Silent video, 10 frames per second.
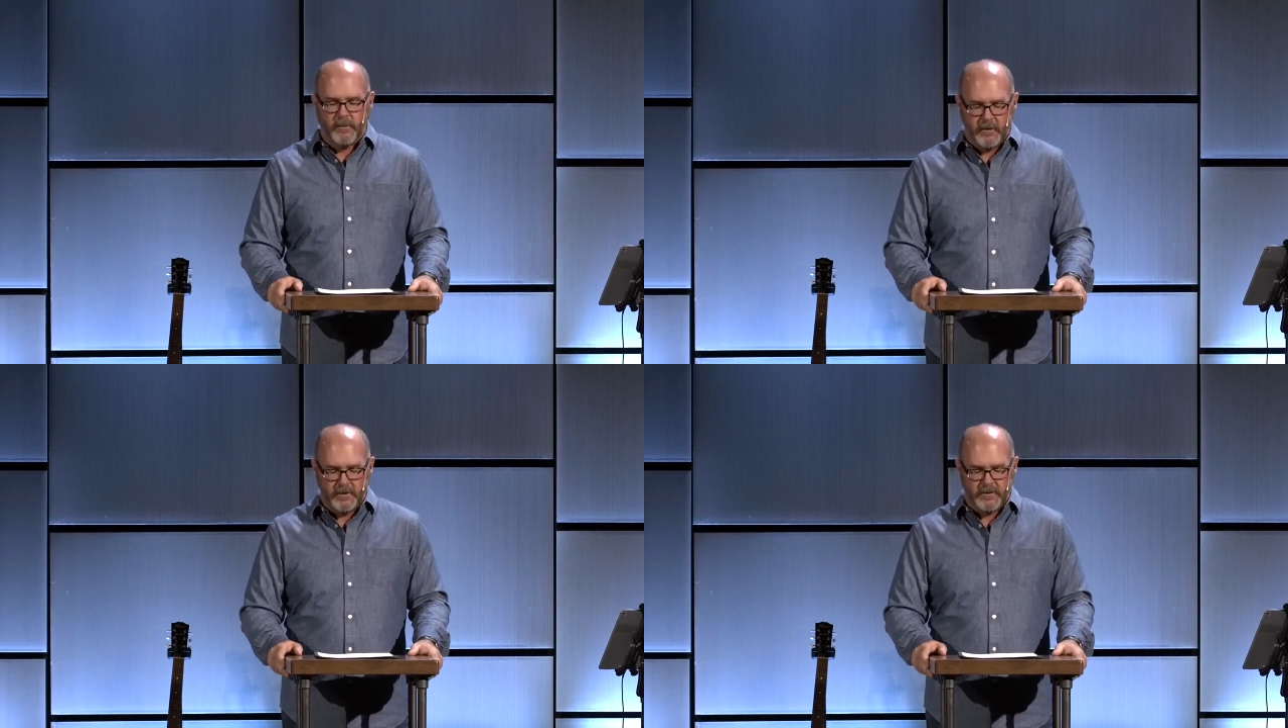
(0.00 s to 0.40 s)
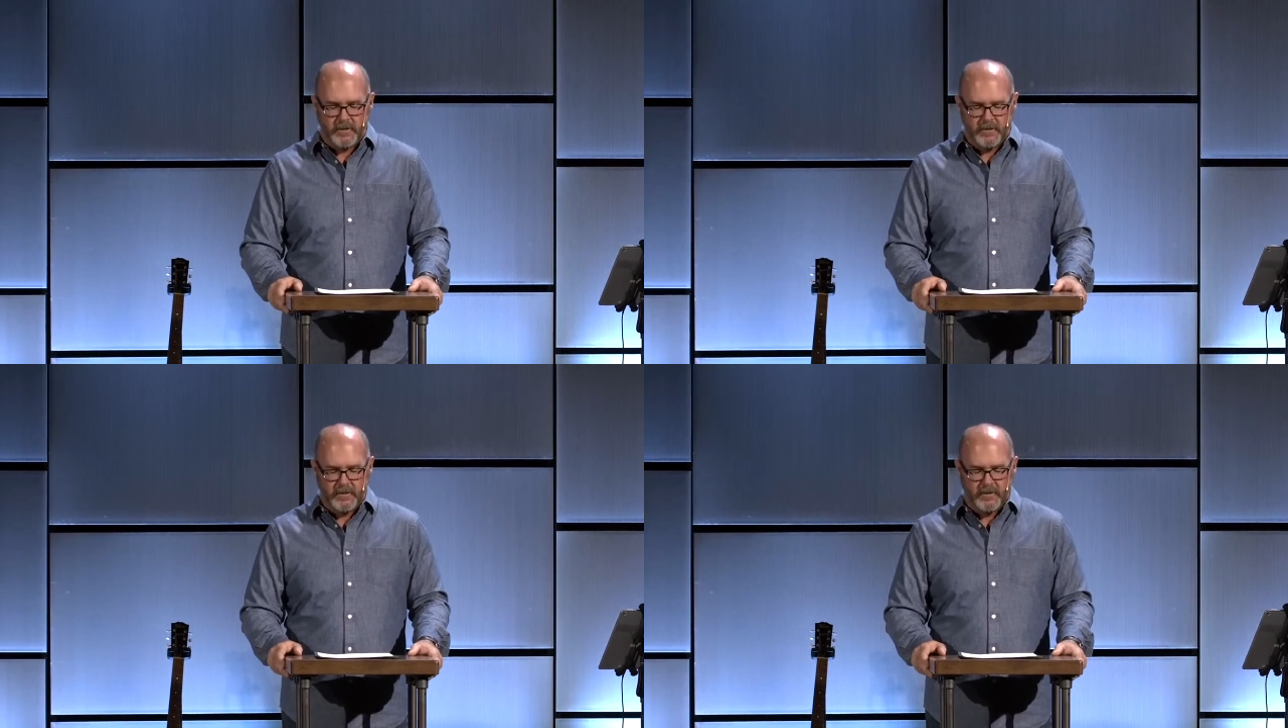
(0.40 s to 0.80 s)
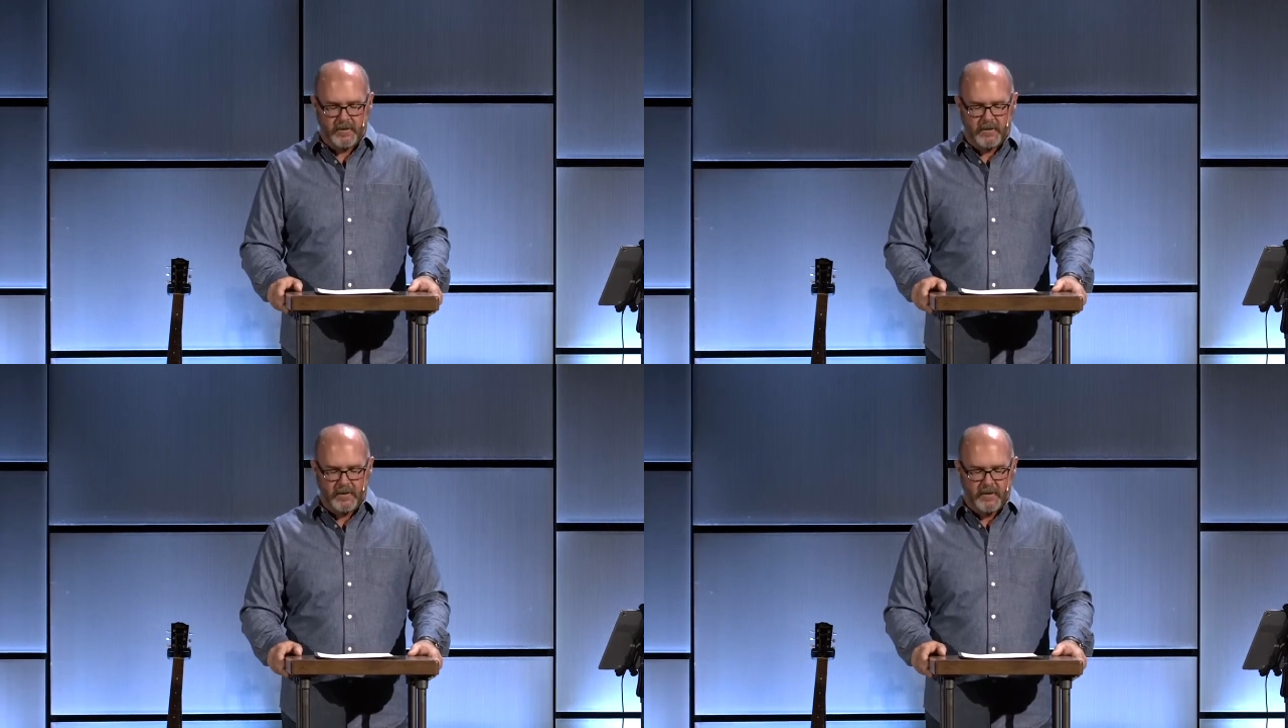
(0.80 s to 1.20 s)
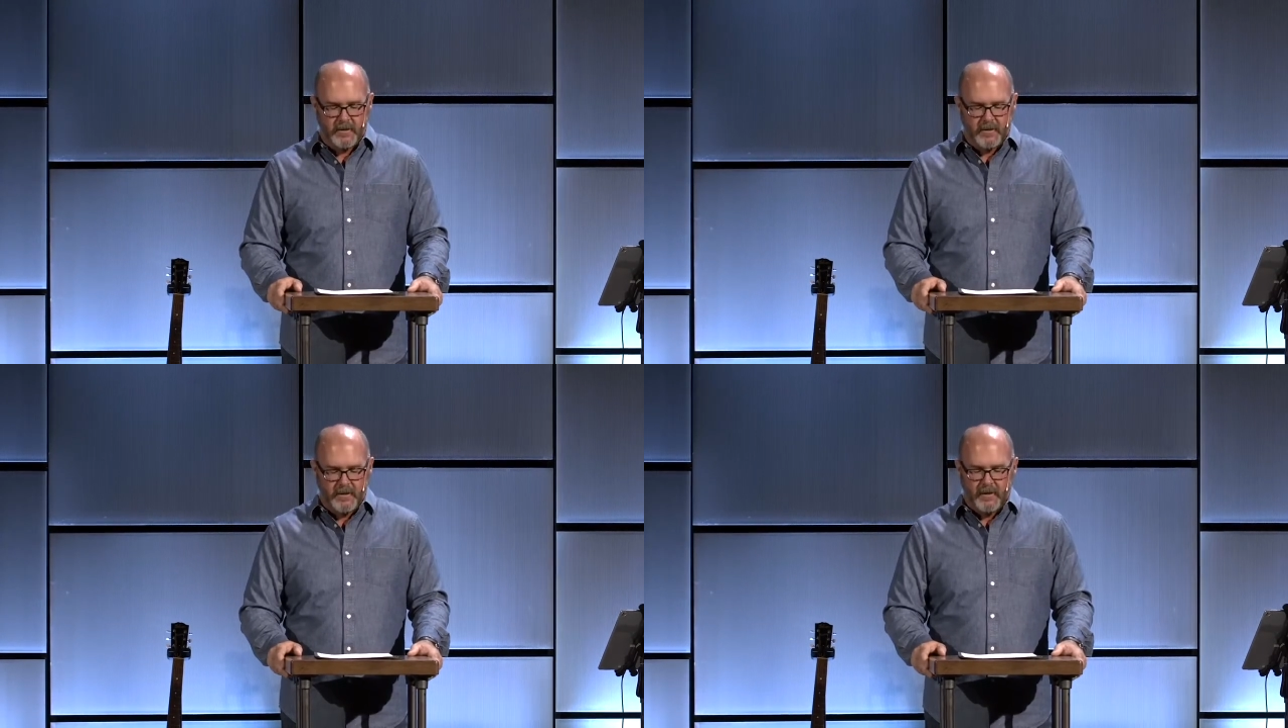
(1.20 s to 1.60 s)
person
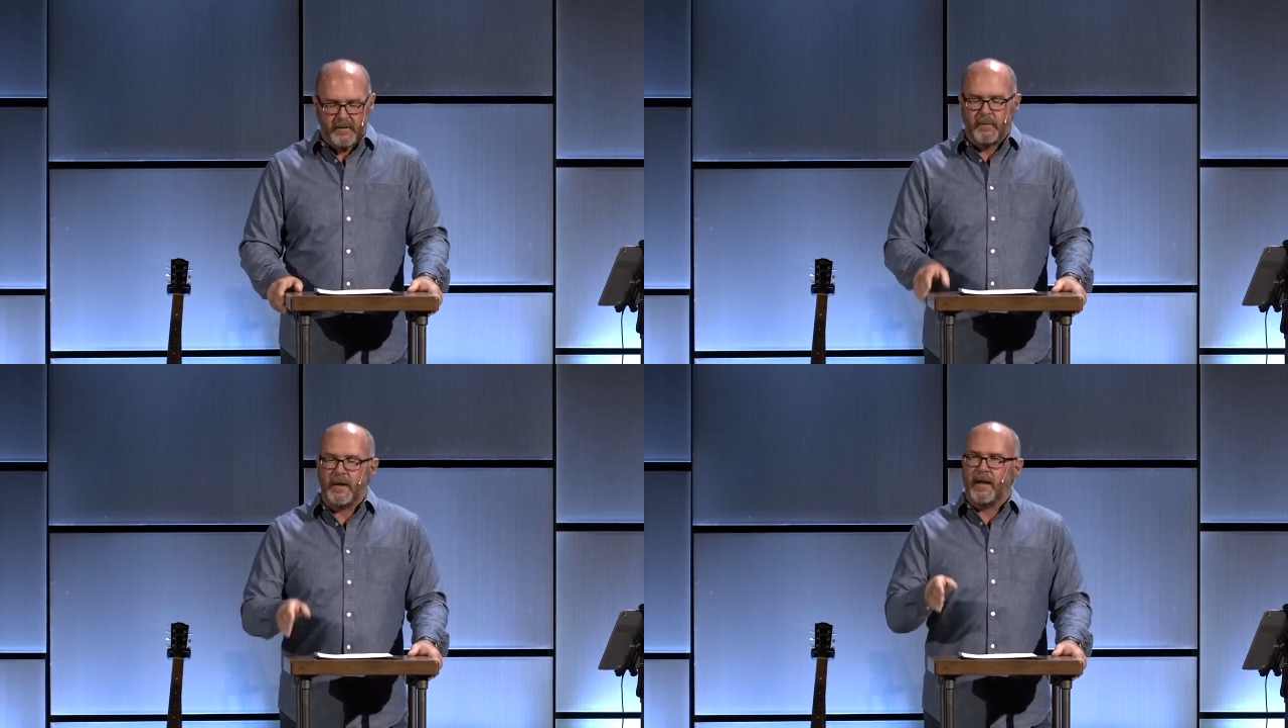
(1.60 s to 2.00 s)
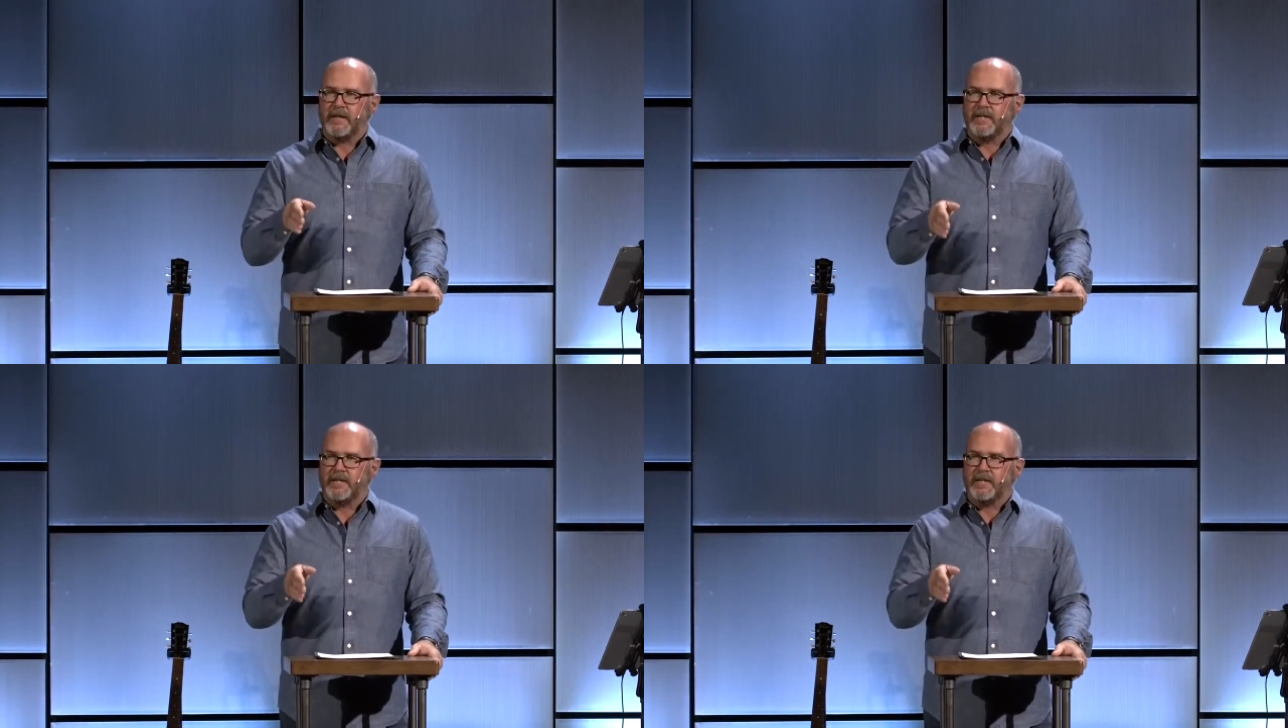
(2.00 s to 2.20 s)
because